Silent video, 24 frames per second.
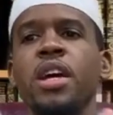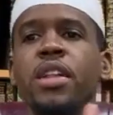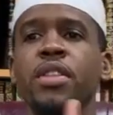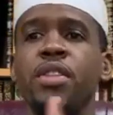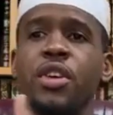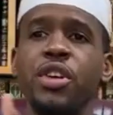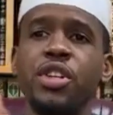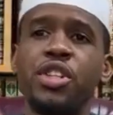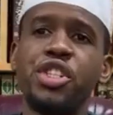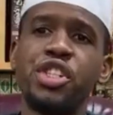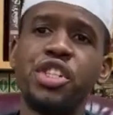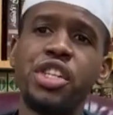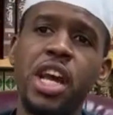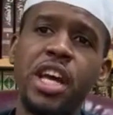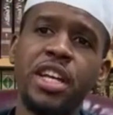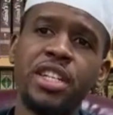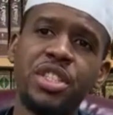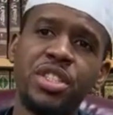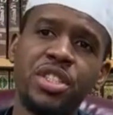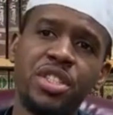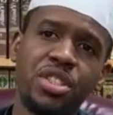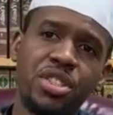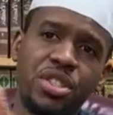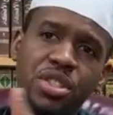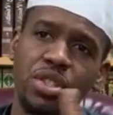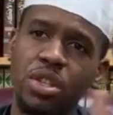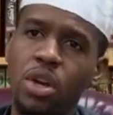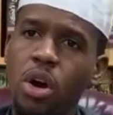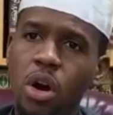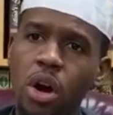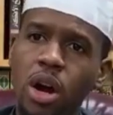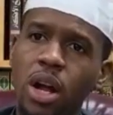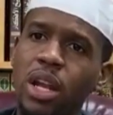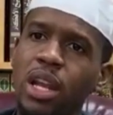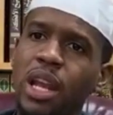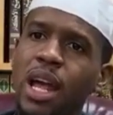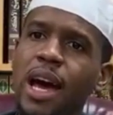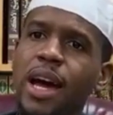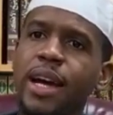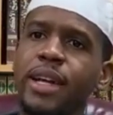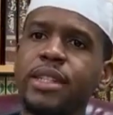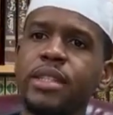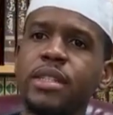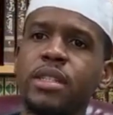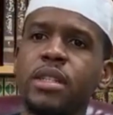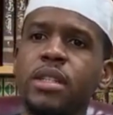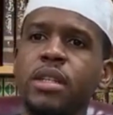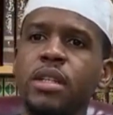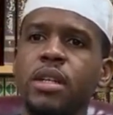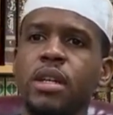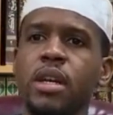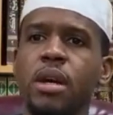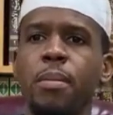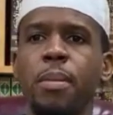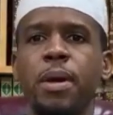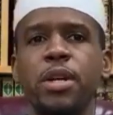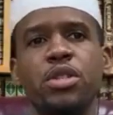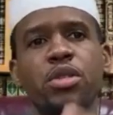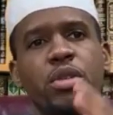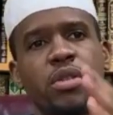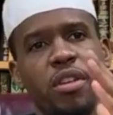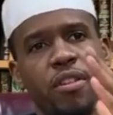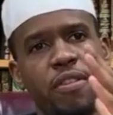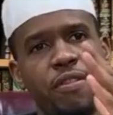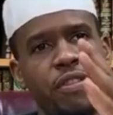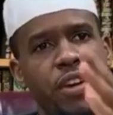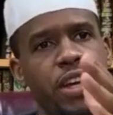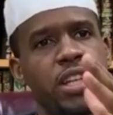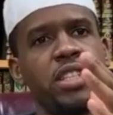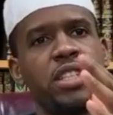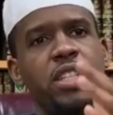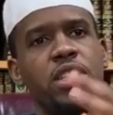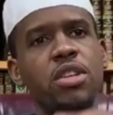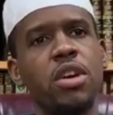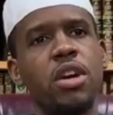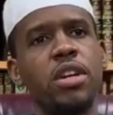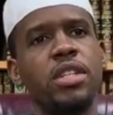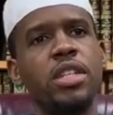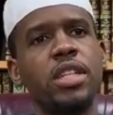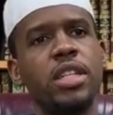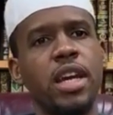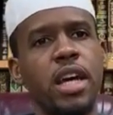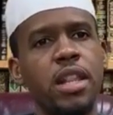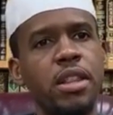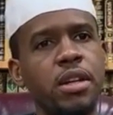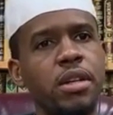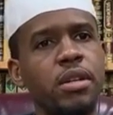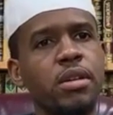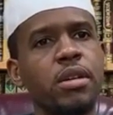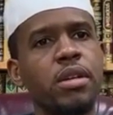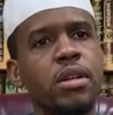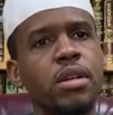their chests are aligned. Make sure their faces are together